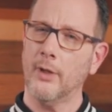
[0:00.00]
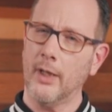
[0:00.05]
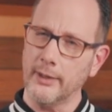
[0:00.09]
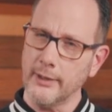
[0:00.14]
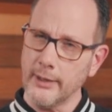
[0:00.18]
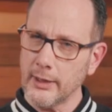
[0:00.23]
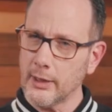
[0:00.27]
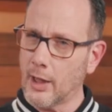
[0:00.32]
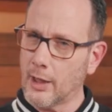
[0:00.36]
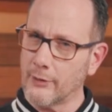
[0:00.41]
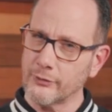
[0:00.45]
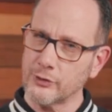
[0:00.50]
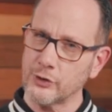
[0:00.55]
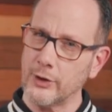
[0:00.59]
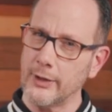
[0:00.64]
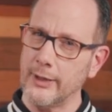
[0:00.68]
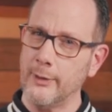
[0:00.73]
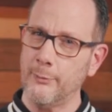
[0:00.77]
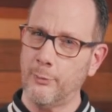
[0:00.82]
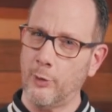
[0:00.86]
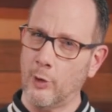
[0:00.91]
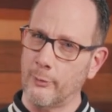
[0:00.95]
And then
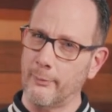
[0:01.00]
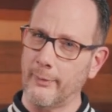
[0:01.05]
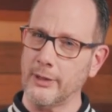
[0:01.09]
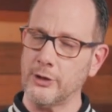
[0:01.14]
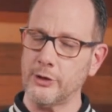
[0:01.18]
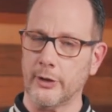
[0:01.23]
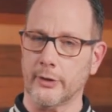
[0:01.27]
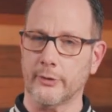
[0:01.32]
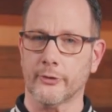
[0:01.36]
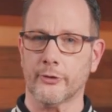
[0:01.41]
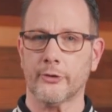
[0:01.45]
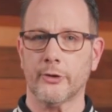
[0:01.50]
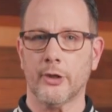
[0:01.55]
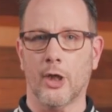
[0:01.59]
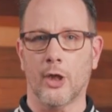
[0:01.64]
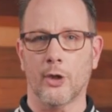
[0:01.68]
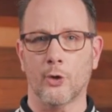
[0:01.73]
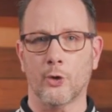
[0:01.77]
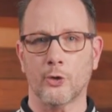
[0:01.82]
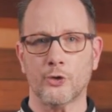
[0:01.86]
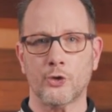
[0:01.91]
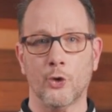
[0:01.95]
obviously permissions
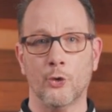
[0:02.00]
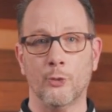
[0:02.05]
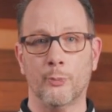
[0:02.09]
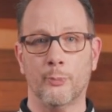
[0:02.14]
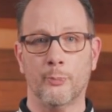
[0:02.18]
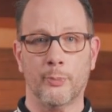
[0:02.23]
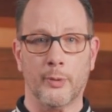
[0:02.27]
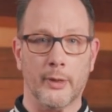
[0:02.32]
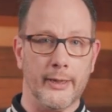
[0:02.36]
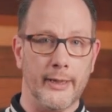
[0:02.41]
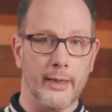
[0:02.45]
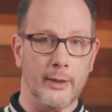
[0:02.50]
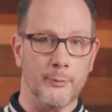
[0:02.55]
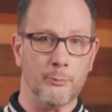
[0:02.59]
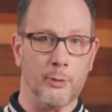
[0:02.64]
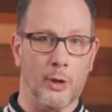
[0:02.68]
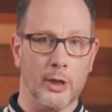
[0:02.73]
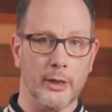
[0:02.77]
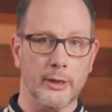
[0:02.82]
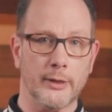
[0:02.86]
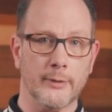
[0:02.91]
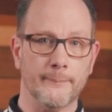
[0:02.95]
are also play a
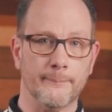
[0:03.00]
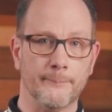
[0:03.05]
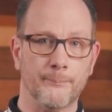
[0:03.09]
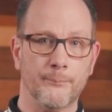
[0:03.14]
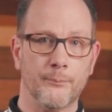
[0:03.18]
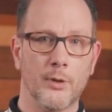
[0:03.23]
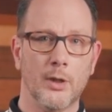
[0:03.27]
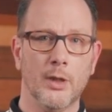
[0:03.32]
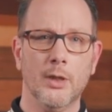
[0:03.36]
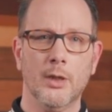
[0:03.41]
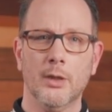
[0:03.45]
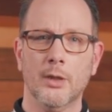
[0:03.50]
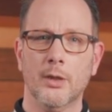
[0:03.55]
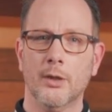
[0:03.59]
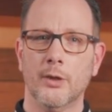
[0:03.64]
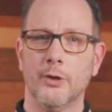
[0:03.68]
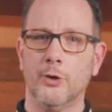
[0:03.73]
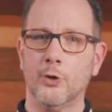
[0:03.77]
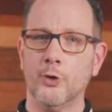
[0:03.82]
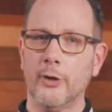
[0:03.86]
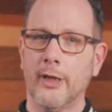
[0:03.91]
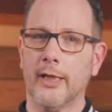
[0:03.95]
part.
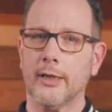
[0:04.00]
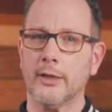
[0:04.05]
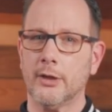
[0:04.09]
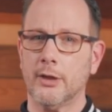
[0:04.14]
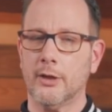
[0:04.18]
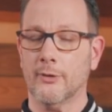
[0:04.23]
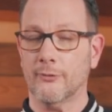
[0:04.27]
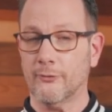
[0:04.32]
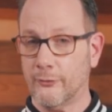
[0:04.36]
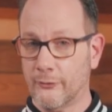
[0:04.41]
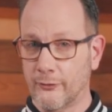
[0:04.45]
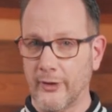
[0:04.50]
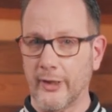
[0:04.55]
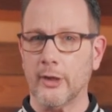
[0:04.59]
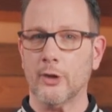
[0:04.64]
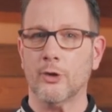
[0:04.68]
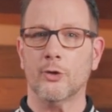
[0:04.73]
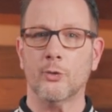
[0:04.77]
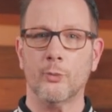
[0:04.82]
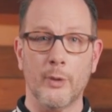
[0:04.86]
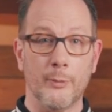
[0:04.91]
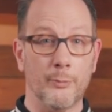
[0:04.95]
You can
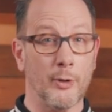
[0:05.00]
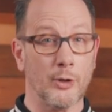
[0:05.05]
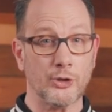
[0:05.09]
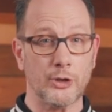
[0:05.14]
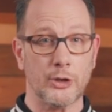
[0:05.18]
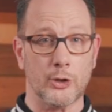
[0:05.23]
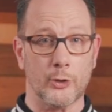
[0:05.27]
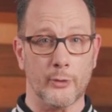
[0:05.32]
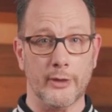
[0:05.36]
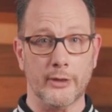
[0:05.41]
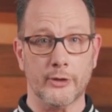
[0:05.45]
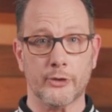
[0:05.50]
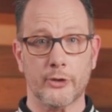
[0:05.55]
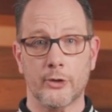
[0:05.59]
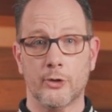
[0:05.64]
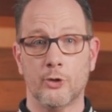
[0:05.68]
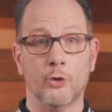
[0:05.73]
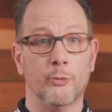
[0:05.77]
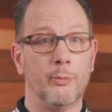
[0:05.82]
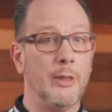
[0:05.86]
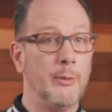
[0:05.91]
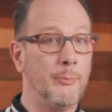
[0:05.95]
configure repositories
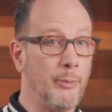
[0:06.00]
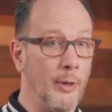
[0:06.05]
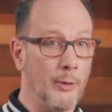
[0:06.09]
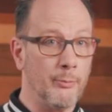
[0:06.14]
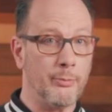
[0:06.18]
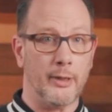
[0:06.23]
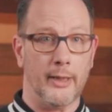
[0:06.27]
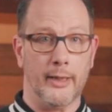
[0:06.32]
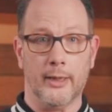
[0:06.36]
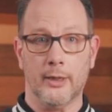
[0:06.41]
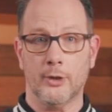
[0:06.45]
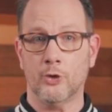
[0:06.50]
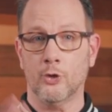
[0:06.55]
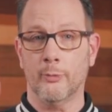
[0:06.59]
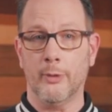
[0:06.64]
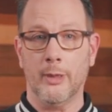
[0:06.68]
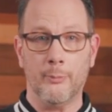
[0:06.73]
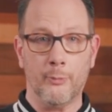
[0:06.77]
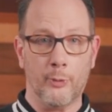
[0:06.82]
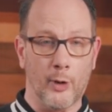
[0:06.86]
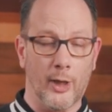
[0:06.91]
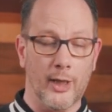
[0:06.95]
to be public, to
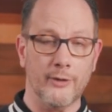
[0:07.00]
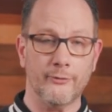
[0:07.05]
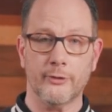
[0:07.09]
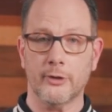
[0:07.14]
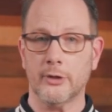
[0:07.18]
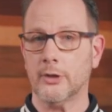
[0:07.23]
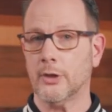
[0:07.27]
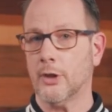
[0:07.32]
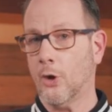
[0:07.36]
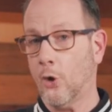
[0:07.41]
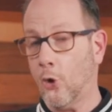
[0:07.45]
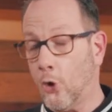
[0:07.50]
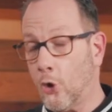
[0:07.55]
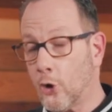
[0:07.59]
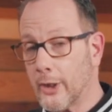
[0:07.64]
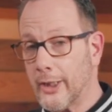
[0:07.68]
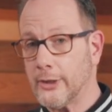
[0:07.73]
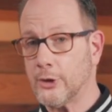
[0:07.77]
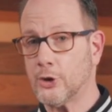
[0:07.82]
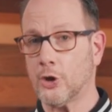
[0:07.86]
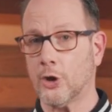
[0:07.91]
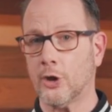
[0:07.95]
be private, or
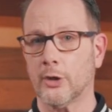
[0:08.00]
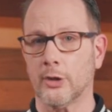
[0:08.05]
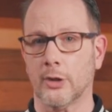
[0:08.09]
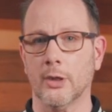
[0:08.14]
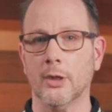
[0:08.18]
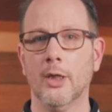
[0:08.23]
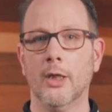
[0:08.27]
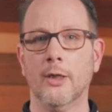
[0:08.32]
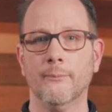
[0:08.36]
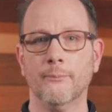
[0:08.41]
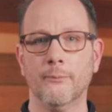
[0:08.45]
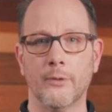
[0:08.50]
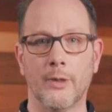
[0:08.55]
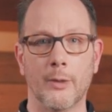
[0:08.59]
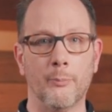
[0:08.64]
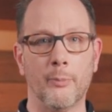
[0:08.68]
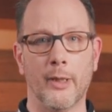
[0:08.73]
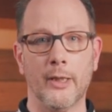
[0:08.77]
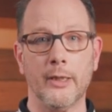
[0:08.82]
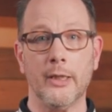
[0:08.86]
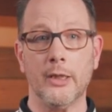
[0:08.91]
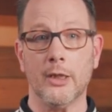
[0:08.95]
internal,
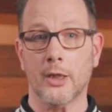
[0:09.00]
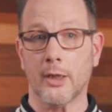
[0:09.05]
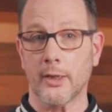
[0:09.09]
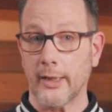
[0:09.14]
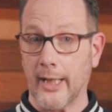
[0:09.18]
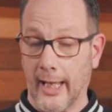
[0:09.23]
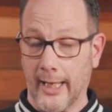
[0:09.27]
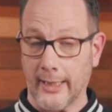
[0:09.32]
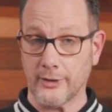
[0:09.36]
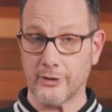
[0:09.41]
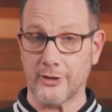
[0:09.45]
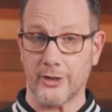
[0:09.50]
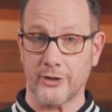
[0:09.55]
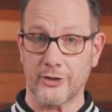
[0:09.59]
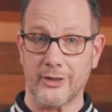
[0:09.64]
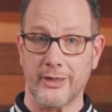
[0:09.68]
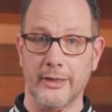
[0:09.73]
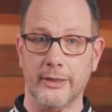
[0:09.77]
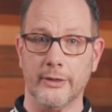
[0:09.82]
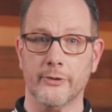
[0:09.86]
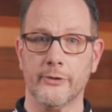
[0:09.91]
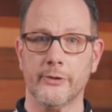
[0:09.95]
depending on access
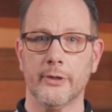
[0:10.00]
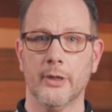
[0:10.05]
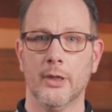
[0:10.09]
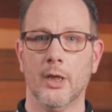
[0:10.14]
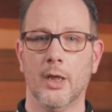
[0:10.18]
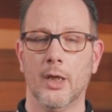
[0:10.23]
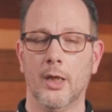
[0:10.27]
needs.